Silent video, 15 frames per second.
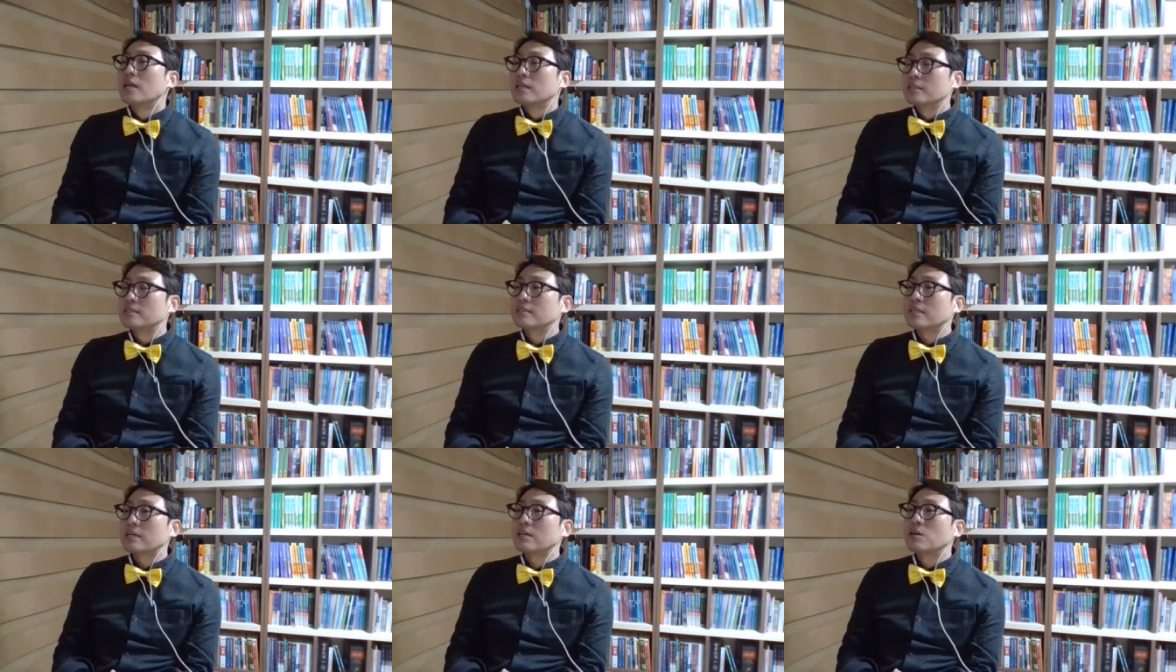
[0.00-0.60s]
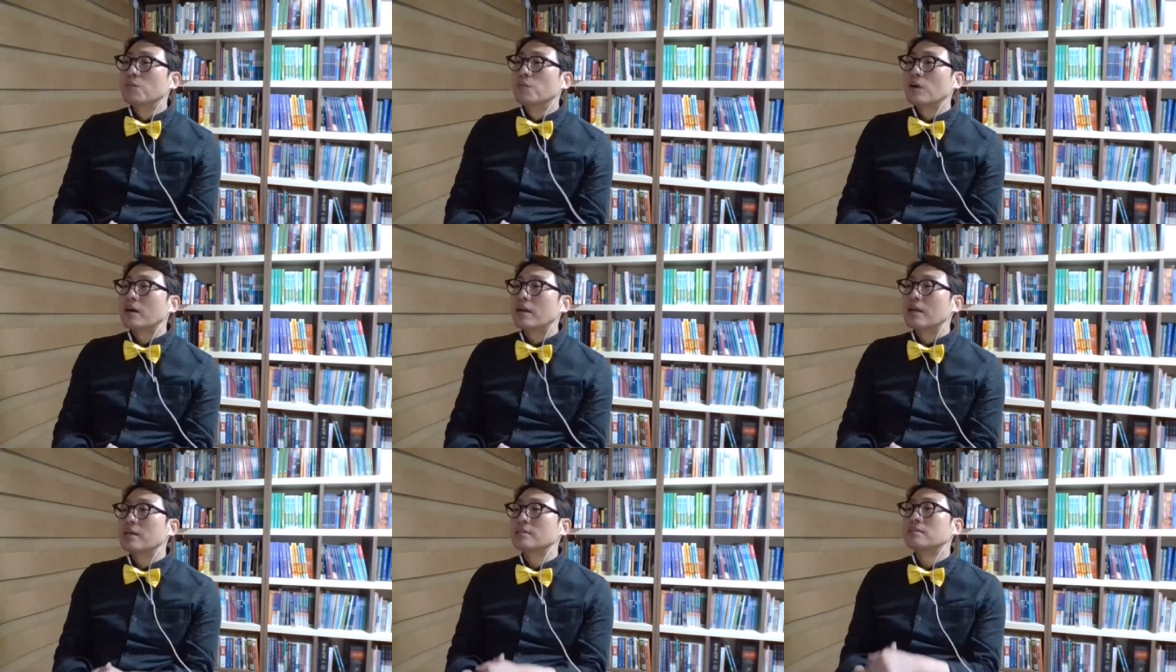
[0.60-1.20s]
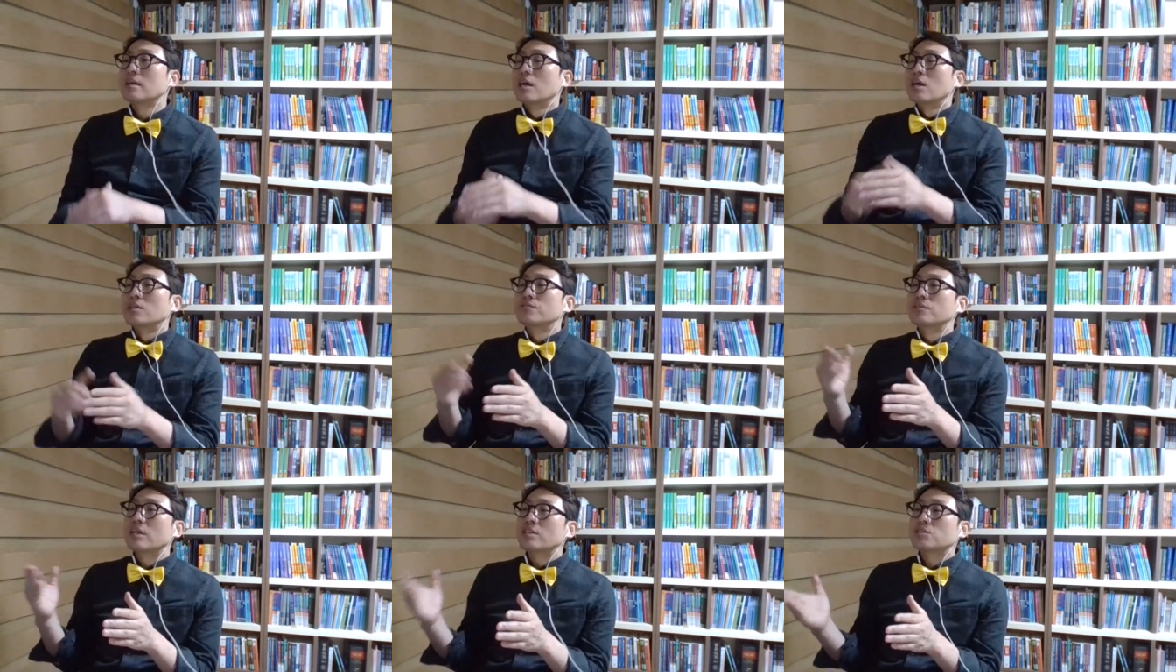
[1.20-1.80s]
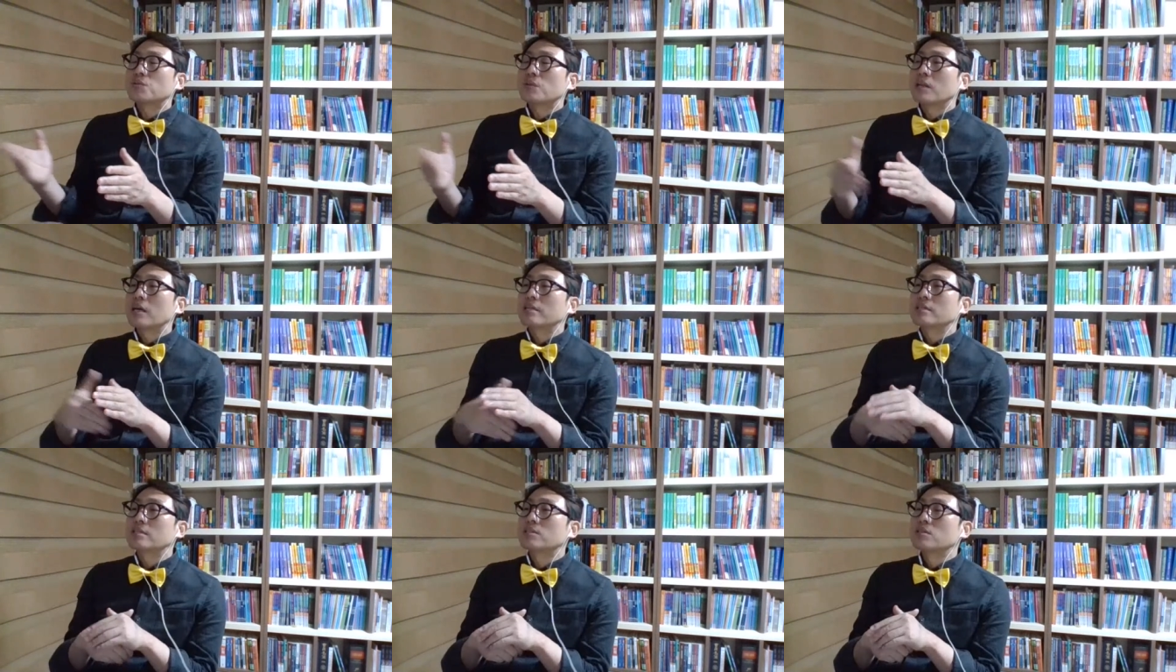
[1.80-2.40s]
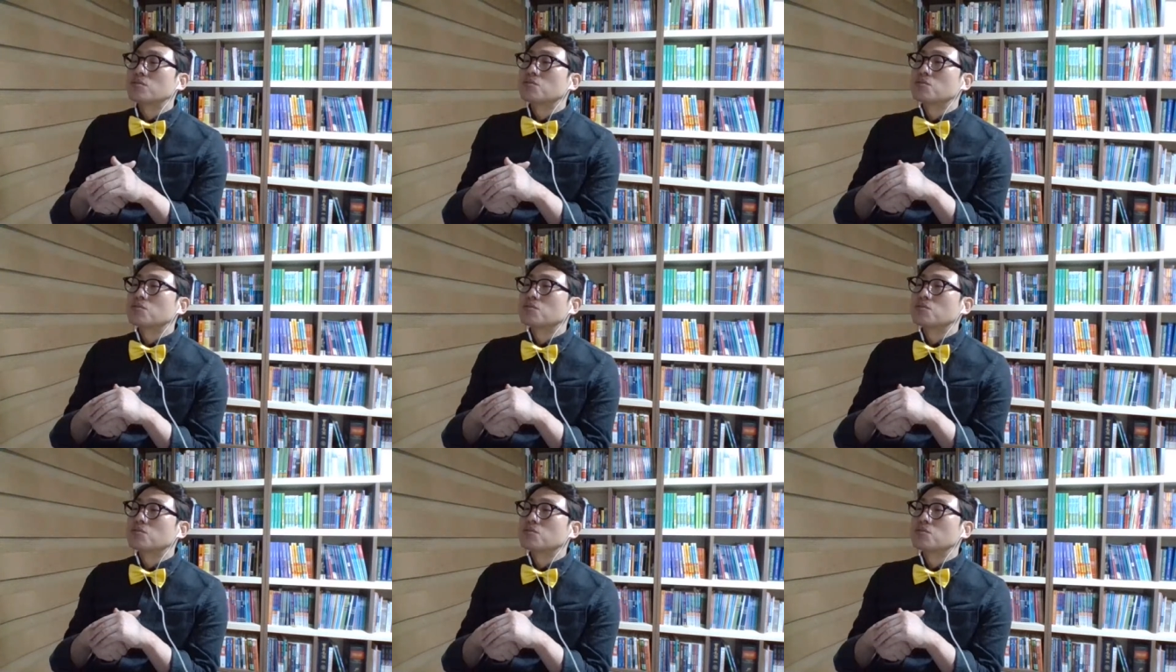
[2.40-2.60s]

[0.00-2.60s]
The second one is naturalization.